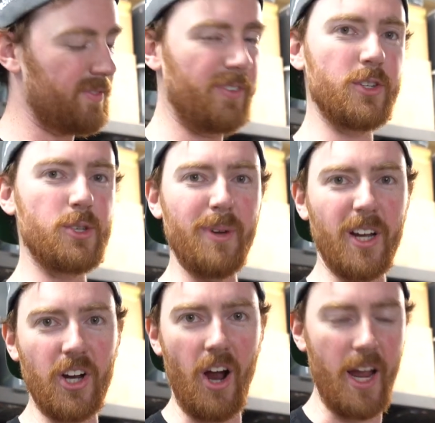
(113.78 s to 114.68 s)
Feels a bit
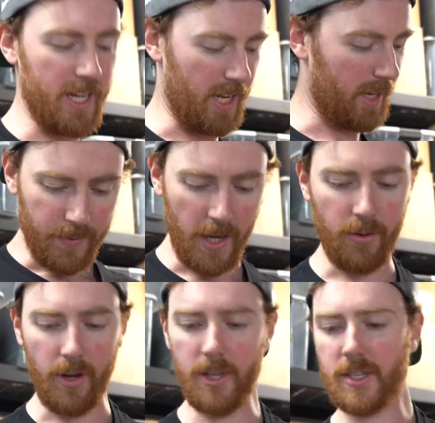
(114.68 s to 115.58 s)
grindy.
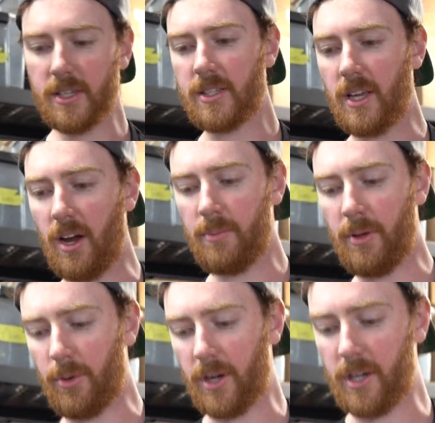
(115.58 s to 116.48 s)
Anyways, this is the arm
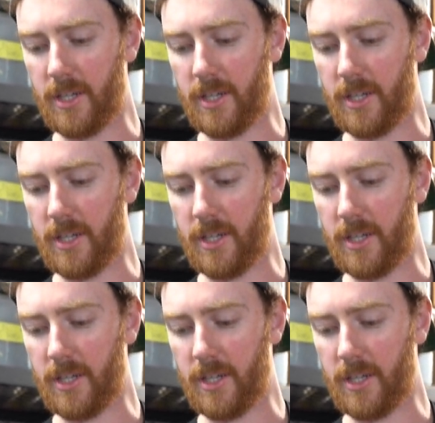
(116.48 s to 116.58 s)
that we're gonna